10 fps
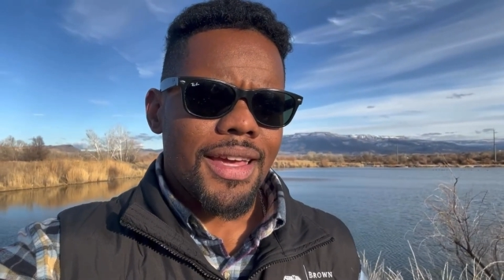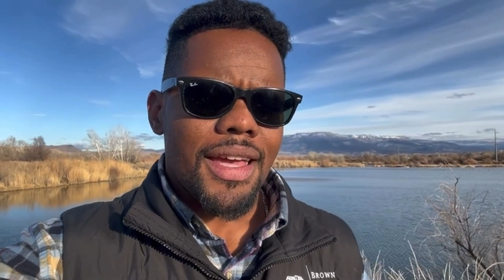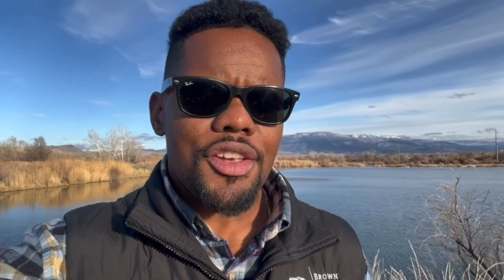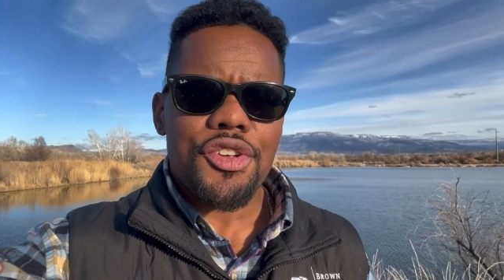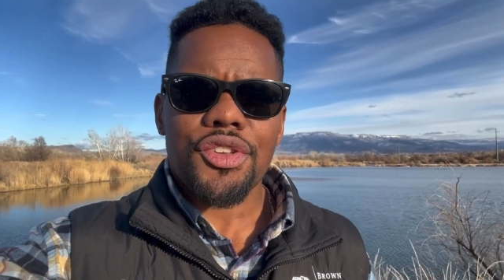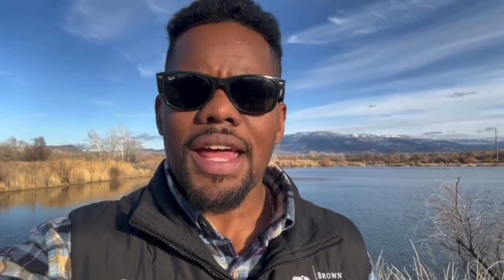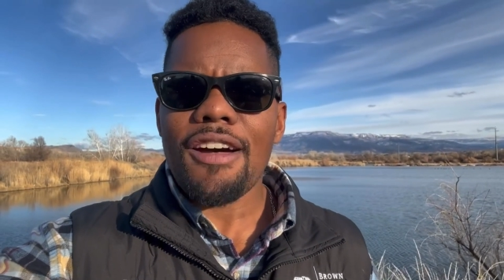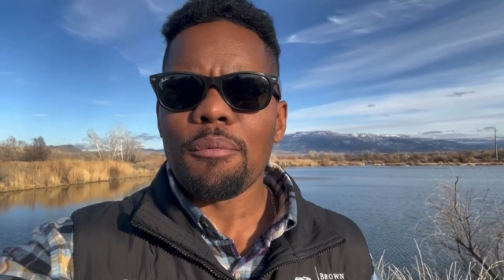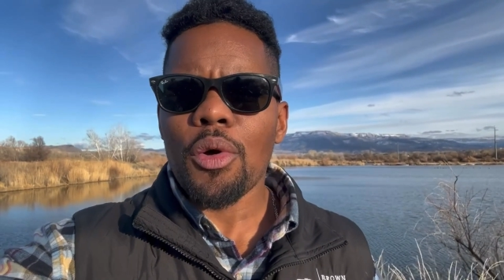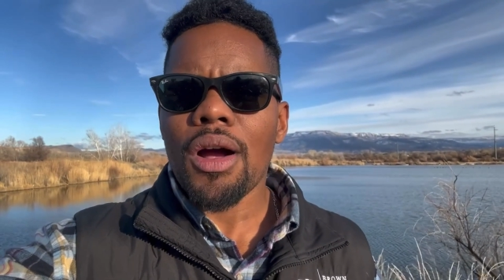and you're just going to have
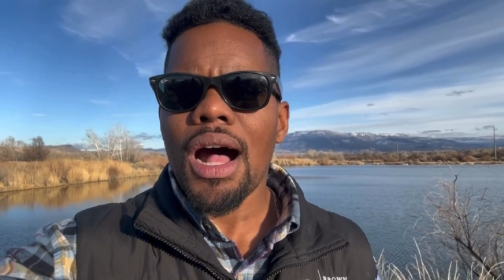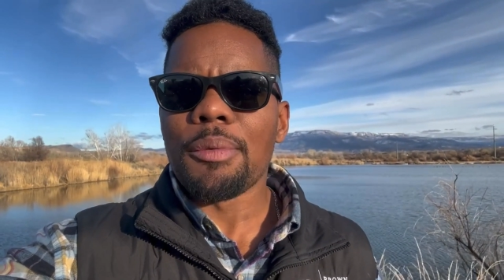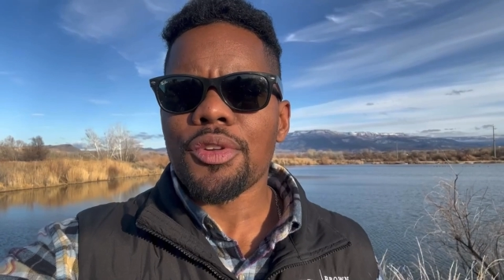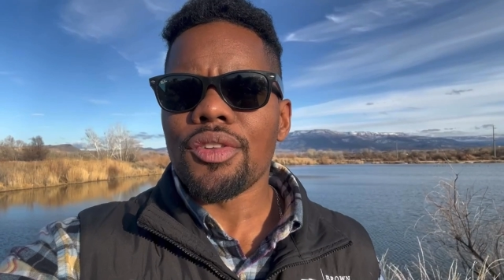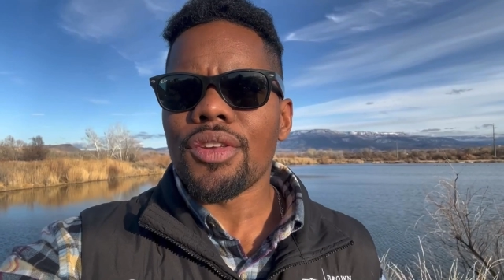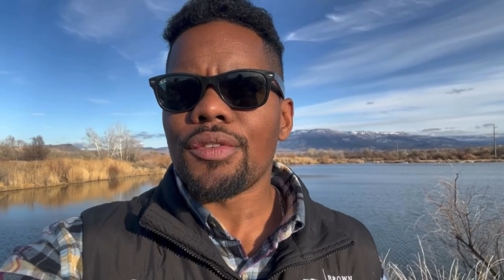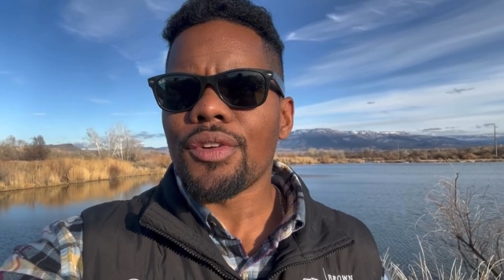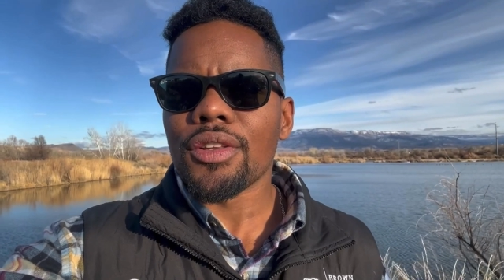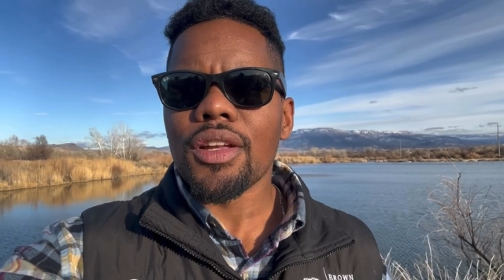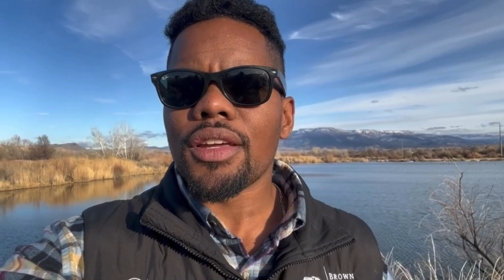more options if
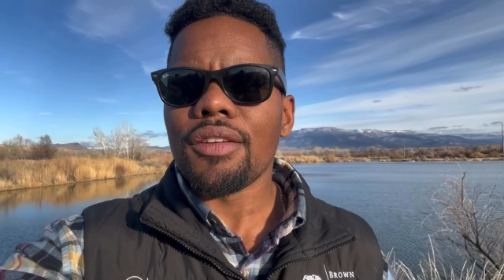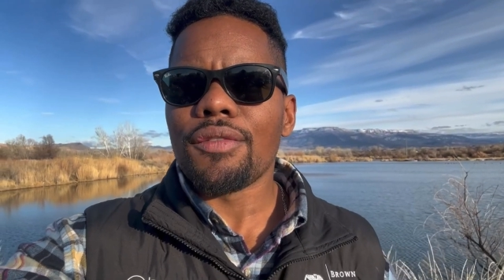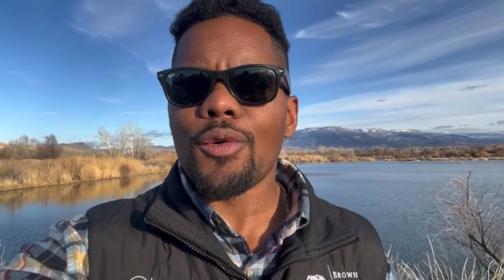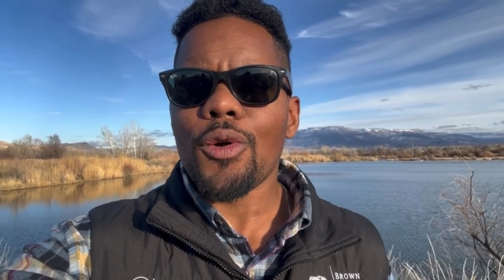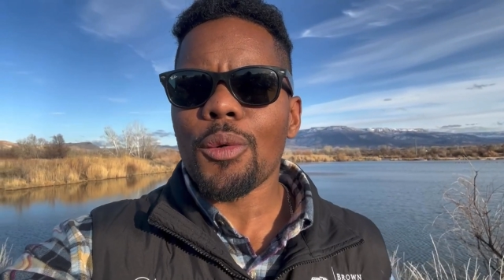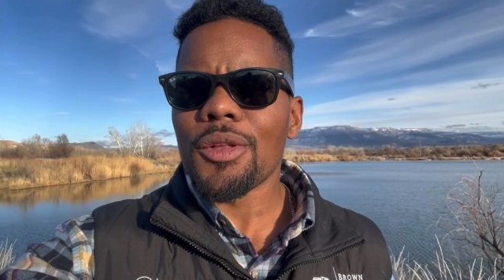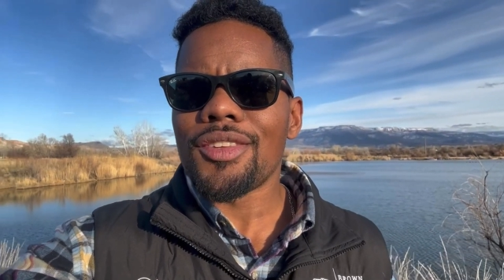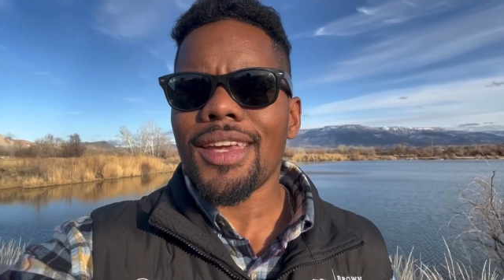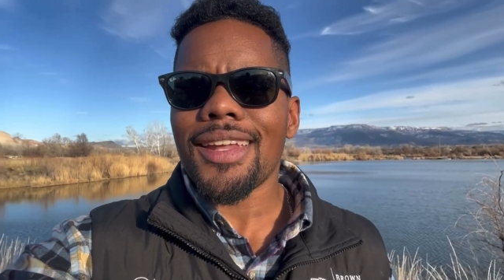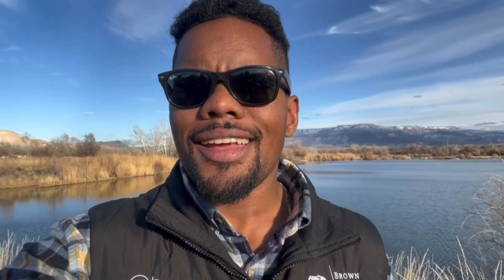you're looking for, once
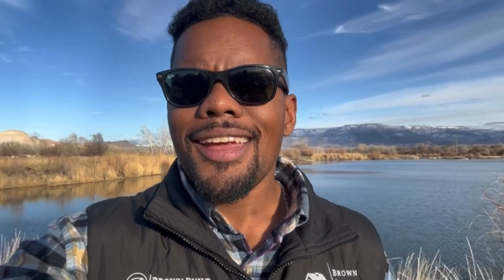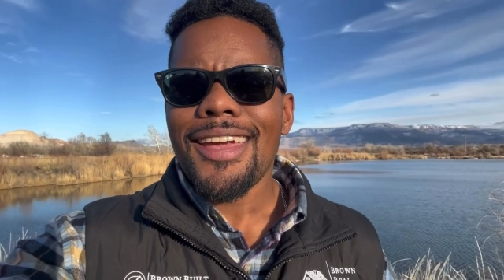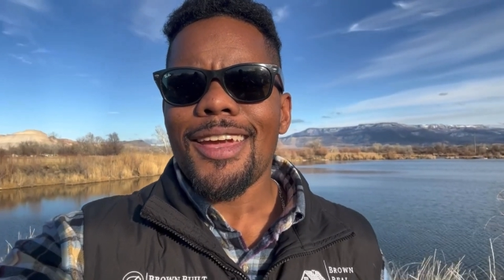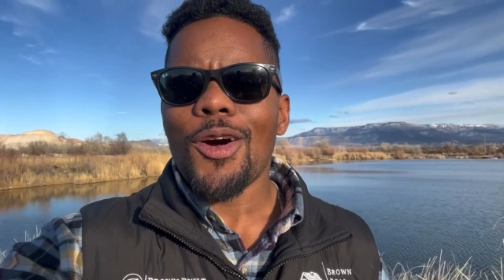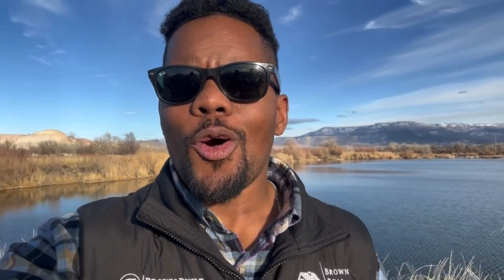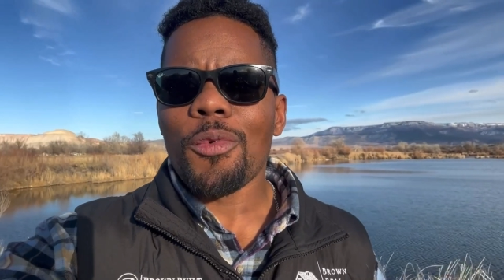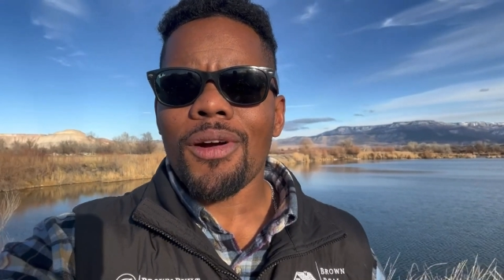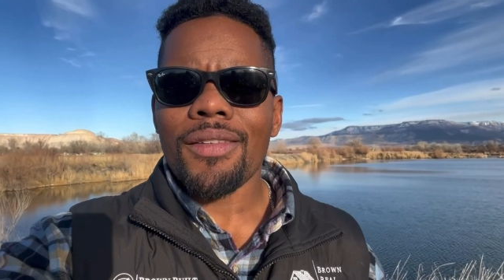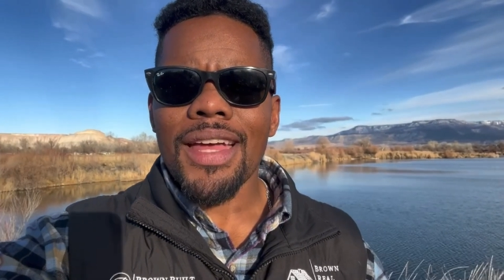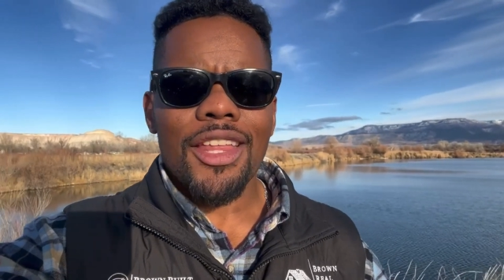again, a home
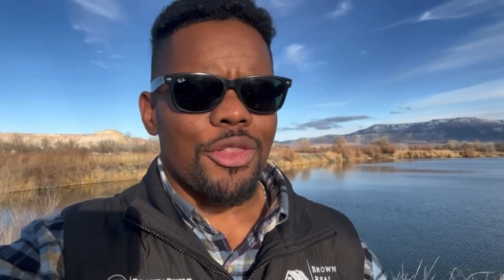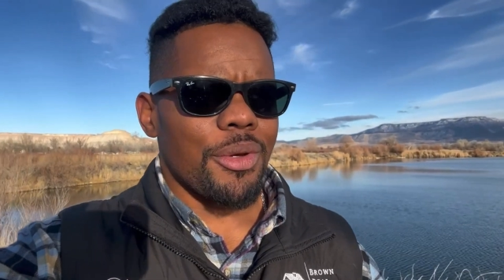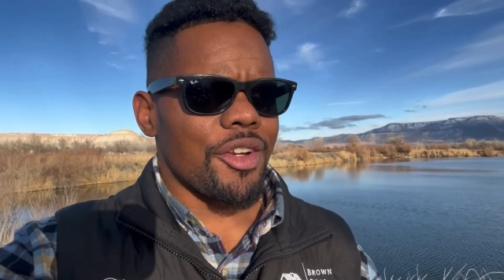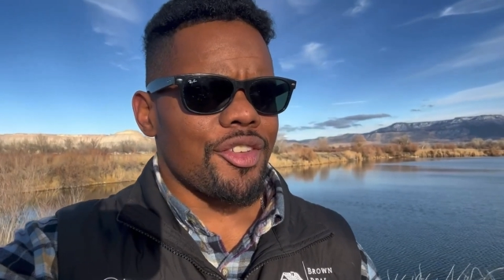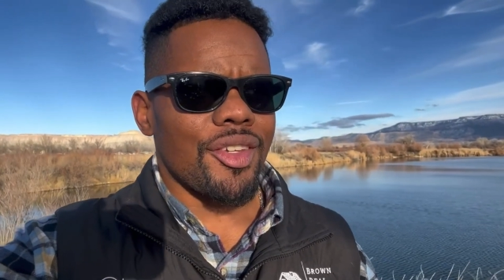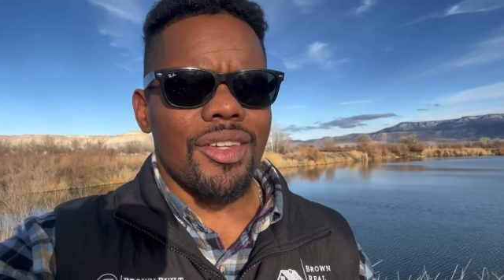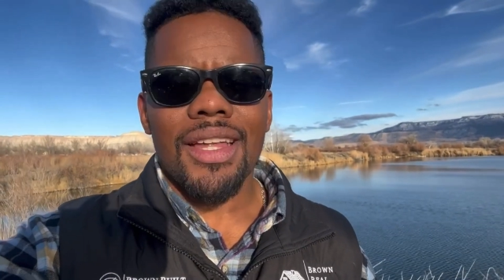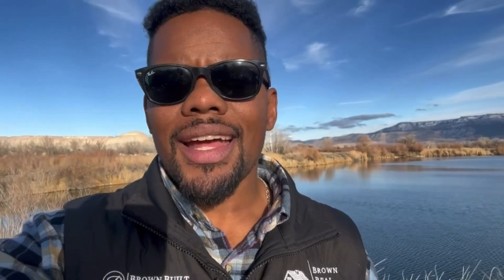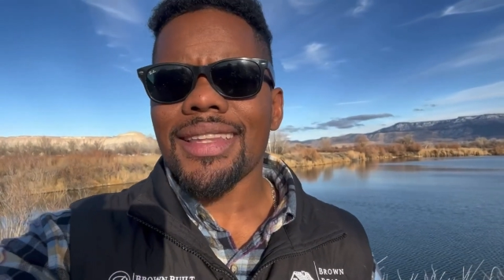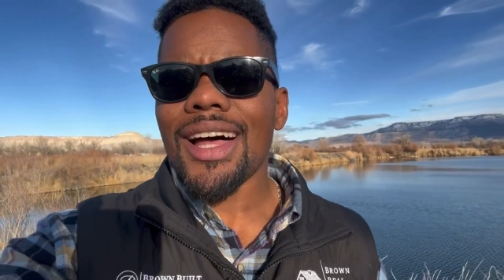around that
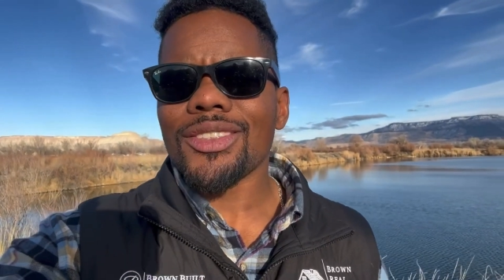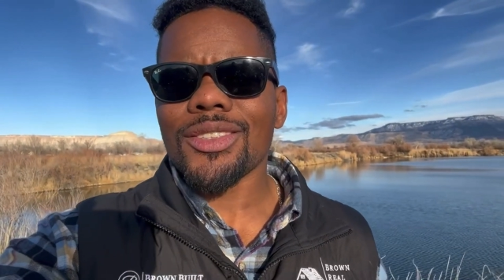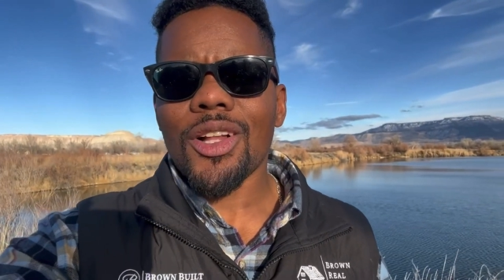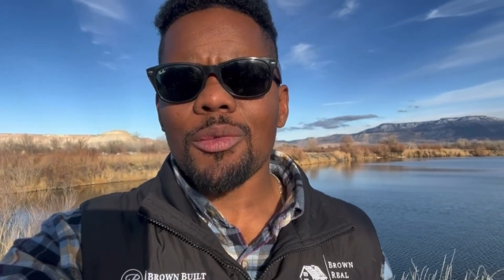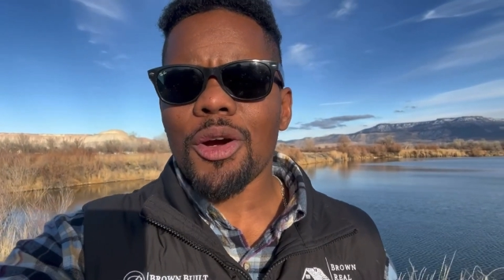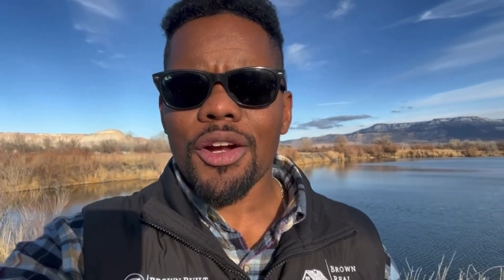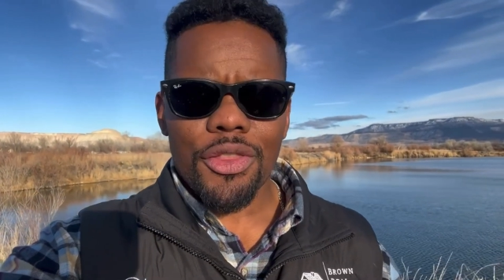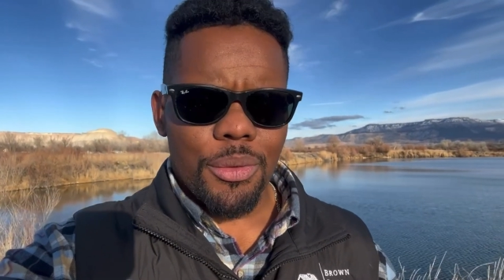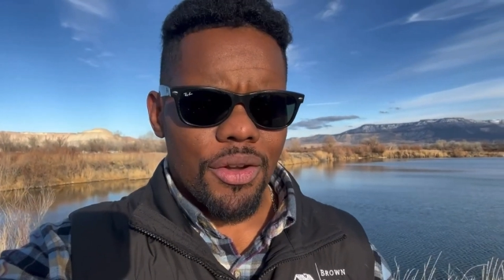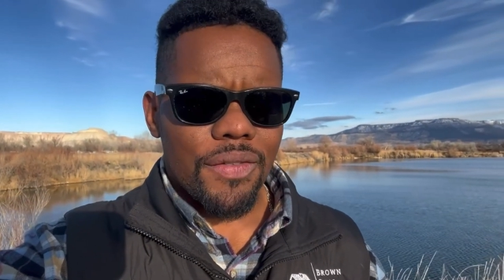$369,000 mark or
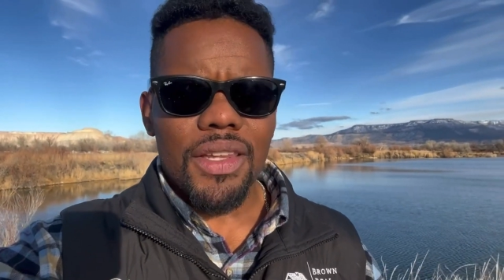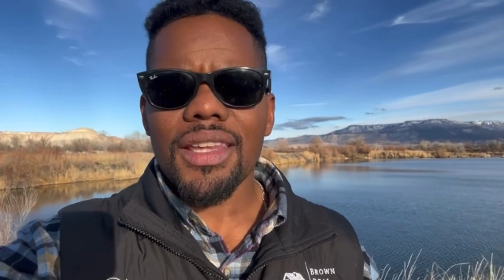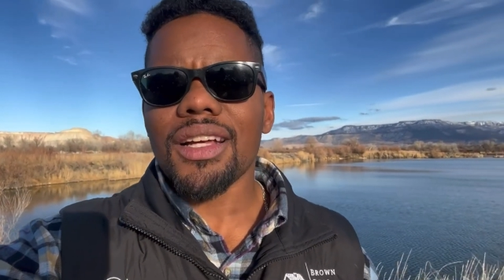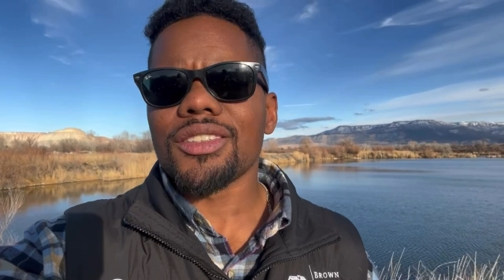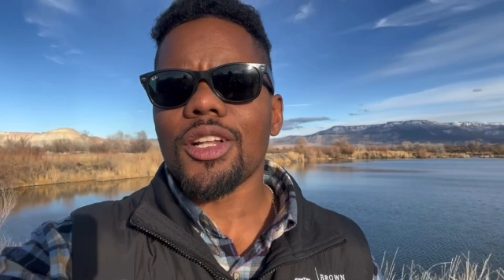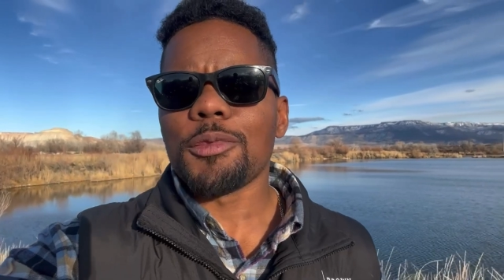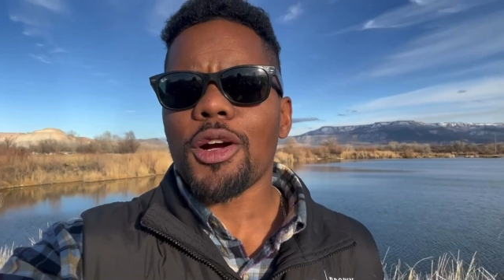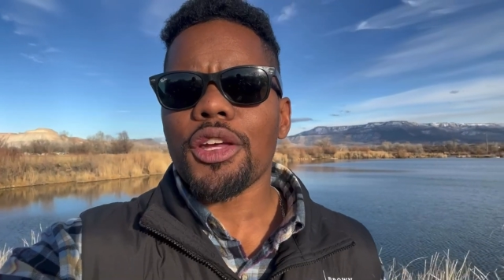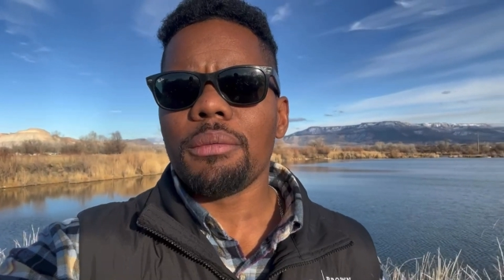$350,000 mark.